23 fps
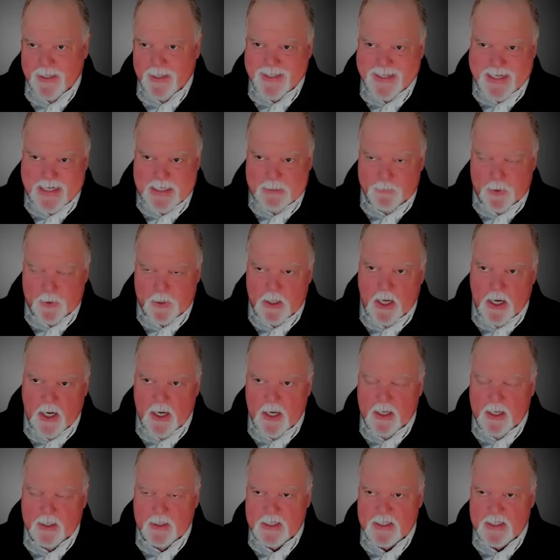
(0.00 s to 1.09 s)
and deep
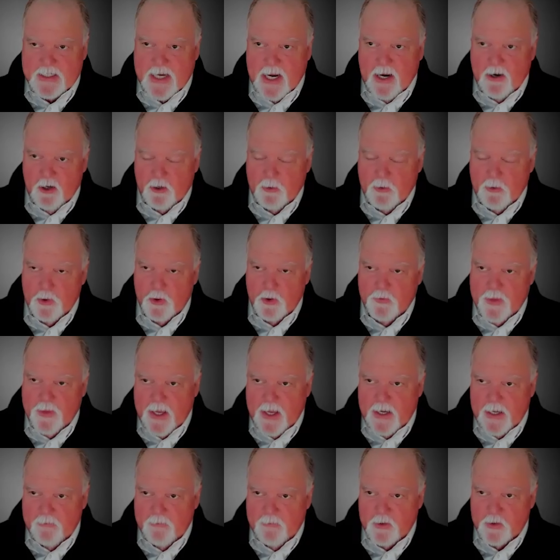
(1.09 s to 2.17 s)
uh, discounting to move
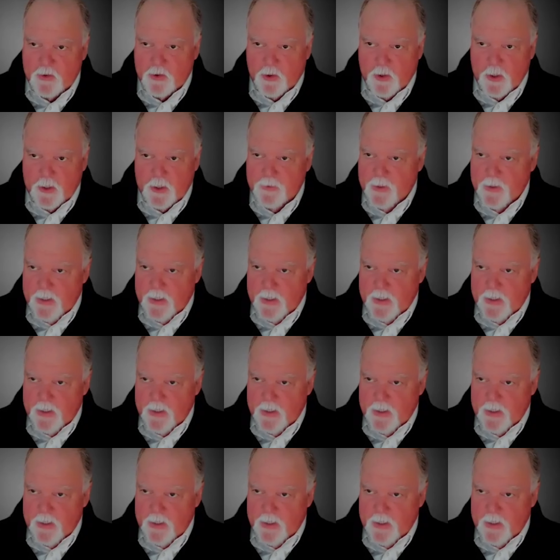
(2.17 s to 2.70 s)
that inventory.